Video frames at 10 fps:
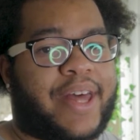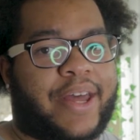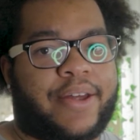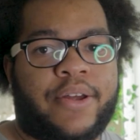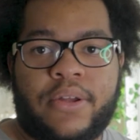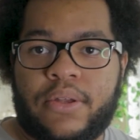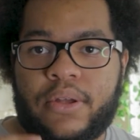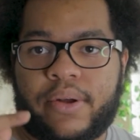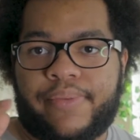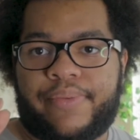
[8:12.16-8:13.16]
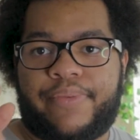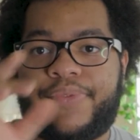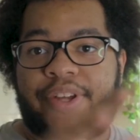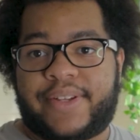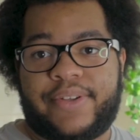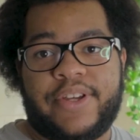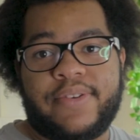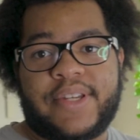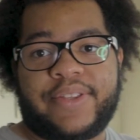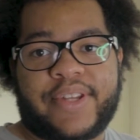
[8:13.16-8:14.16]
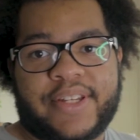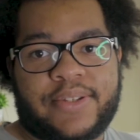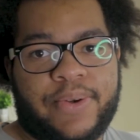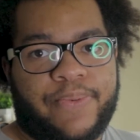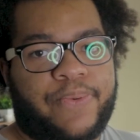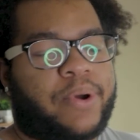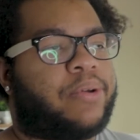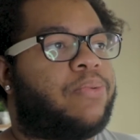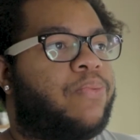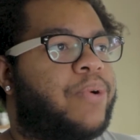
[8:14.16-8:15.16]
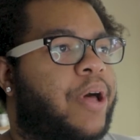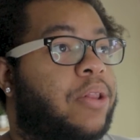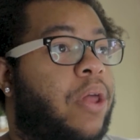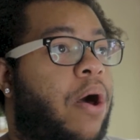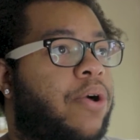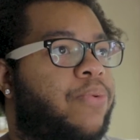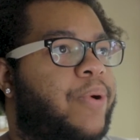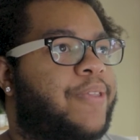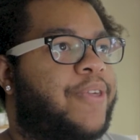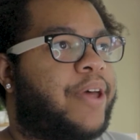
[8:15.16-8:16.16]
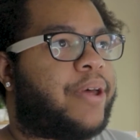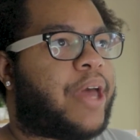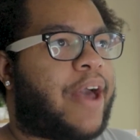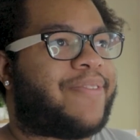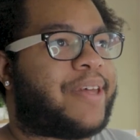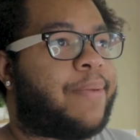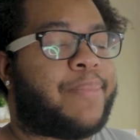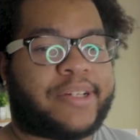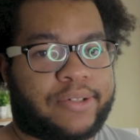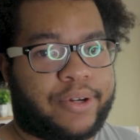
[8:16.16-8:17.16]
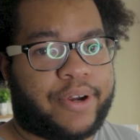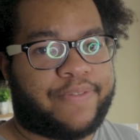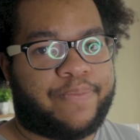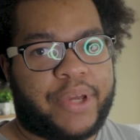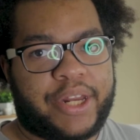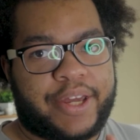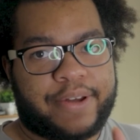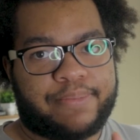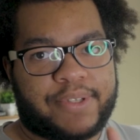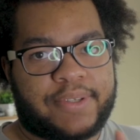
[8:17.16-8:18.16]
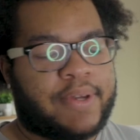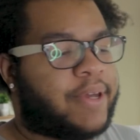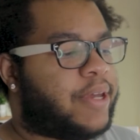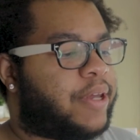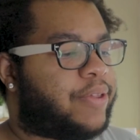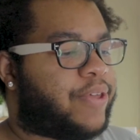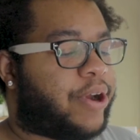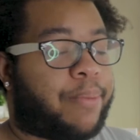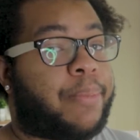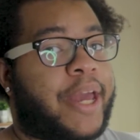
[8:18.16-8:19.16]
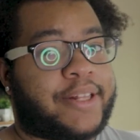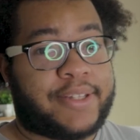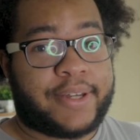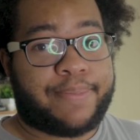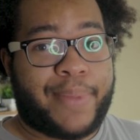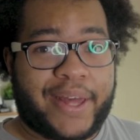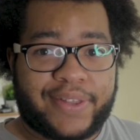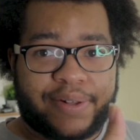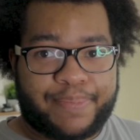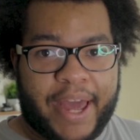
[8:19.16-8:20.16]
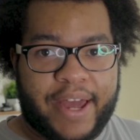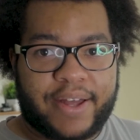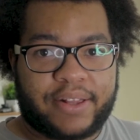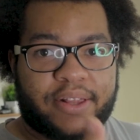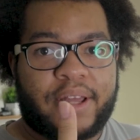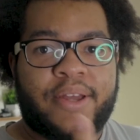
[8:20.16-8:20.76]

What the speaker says: that using this along with having a mixture of mediums that are made to make the paint